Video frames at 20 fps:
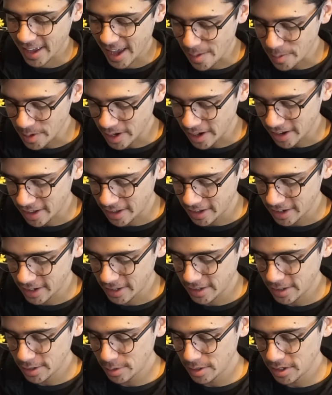Happy
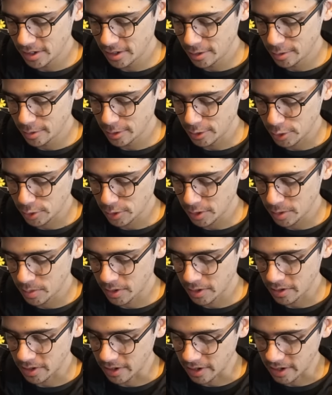holidays, you two. Enjoy the
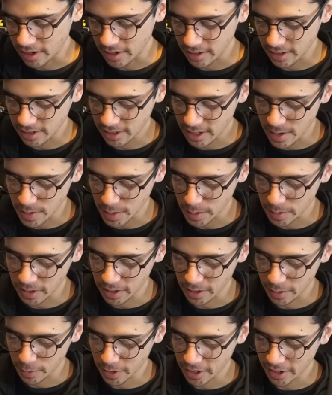Poke Goodies. Keep up the
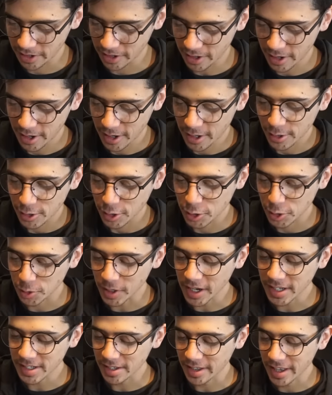good work
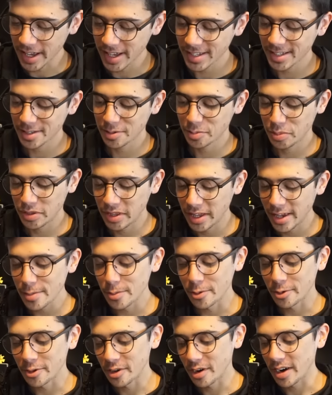stress less, play
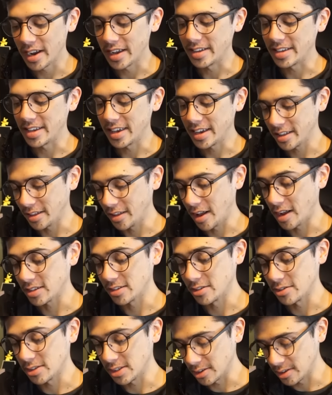more, and get
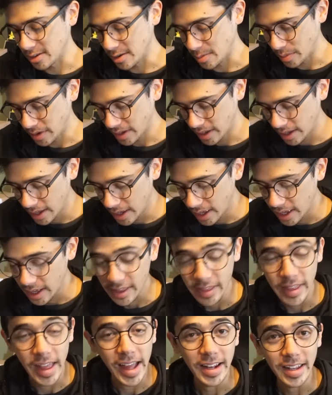lots of sleep.
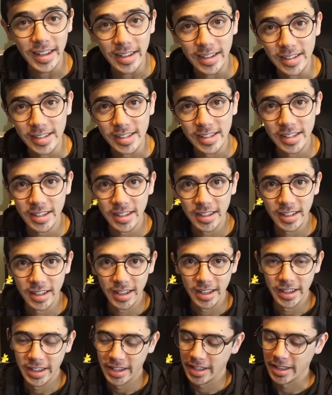That is
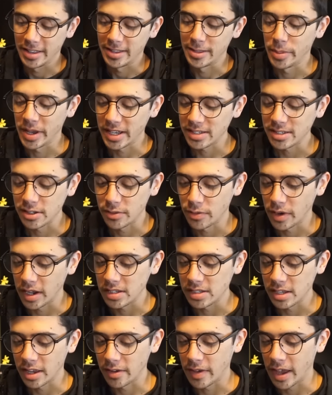the best
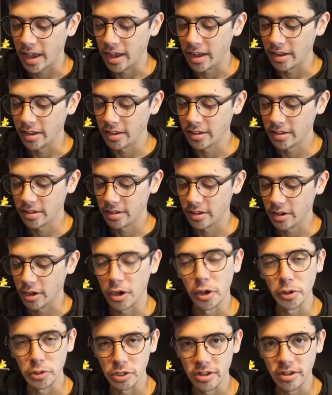advice I've had
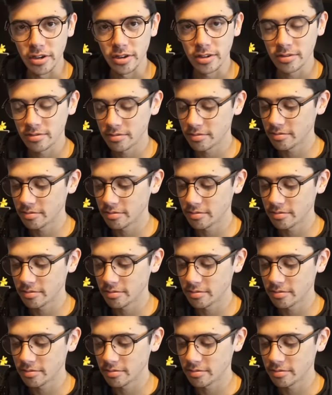all year.